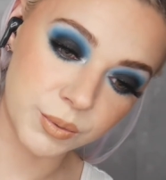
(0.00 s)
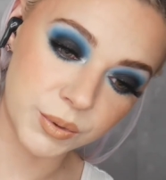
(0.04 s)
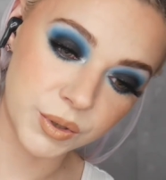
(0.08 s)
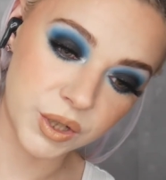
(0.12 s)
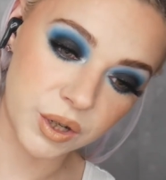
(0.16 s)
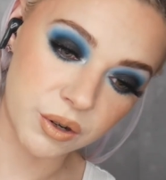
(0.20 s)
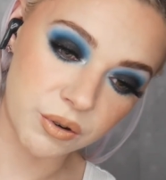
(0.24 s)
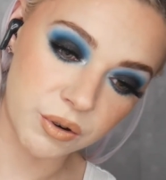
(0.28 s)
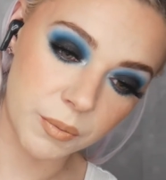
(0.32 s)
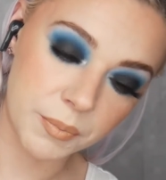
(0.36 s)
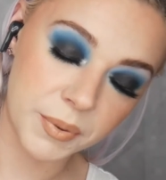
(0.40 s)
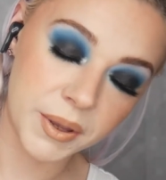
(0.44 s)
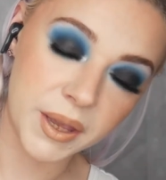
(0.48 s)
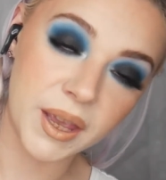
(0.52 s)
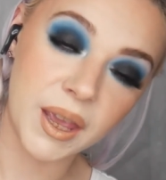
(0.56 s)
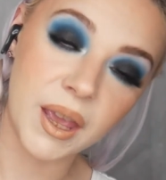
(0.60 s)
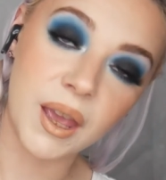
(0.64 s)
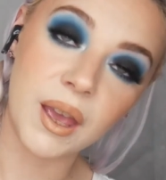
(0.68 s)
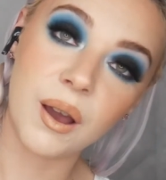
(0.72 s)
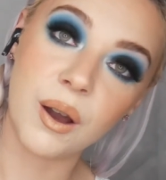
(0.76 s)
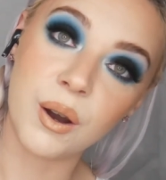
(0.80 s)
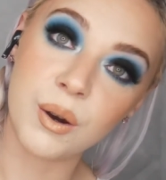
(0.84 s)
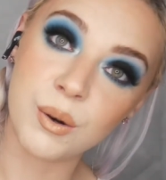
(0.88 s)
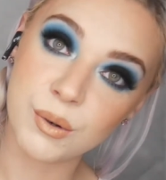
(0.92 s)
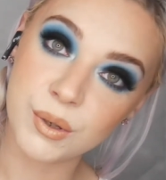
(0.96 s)
which are up
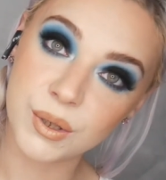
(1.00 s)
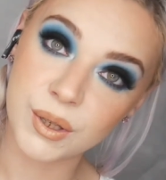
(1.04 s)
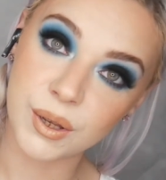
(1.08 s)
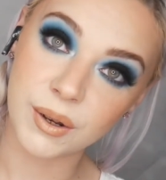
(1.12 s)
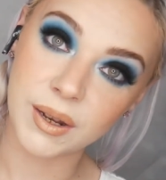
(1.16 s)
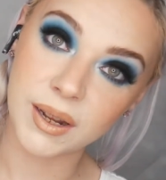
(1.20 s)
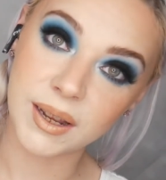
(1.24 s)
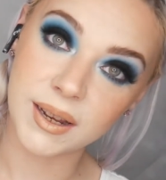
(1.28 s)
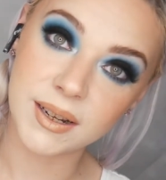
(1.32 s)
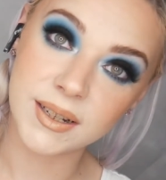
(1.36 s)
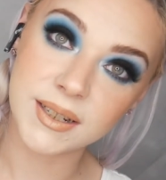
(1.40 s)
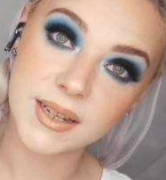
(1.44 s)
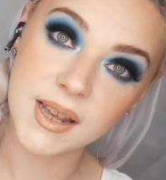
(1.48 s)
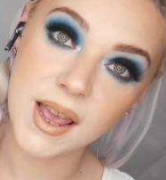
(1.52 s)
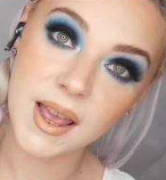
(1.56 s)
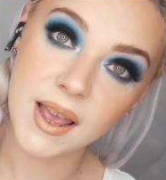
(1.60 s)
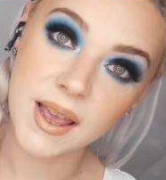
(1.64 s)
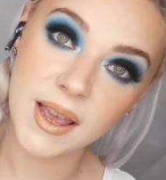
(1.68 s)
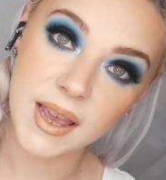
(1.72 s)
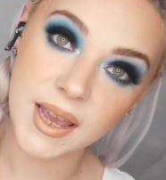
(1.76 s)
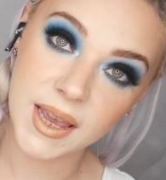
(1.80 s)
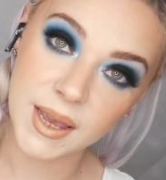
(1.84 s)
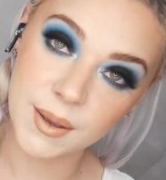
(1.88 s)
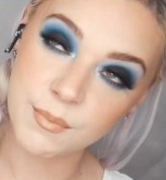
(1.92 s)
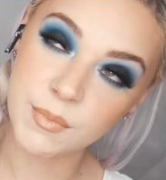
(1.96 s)
here, are also linked
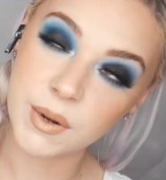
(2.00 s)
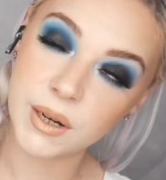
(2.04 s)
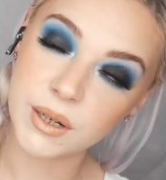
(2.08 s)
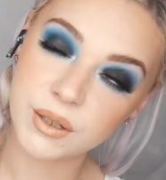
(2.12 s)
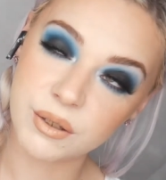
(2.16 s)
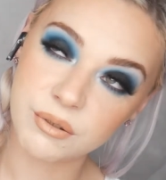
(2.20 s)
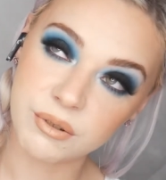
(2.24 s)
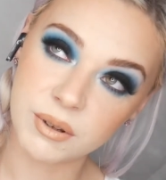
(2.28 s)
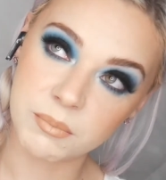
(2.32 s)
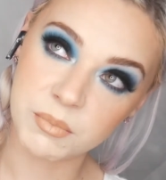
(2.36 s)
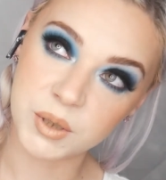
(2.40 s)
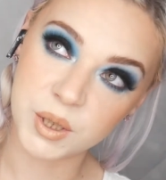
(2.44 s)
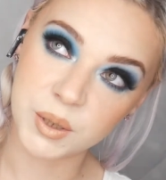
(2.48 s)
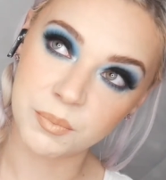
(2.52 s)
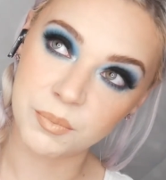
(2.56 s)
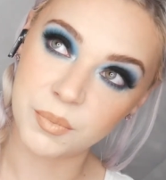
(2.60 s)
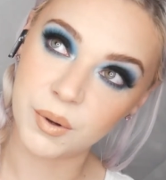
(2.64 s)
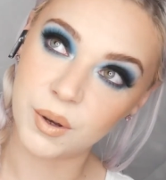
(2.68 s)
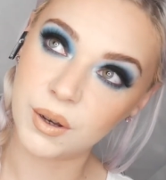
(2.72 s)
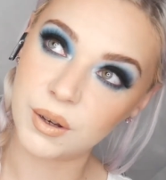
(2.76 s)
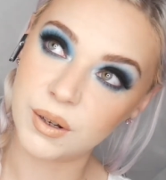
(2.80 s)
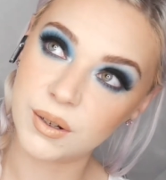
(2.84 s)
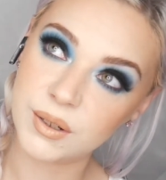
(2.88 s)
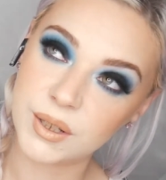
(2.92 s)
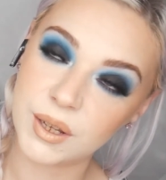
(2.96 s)
in my description
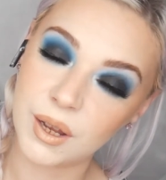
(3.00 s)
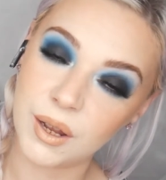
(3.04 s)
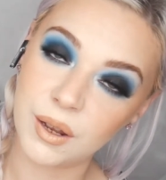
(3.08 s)
box,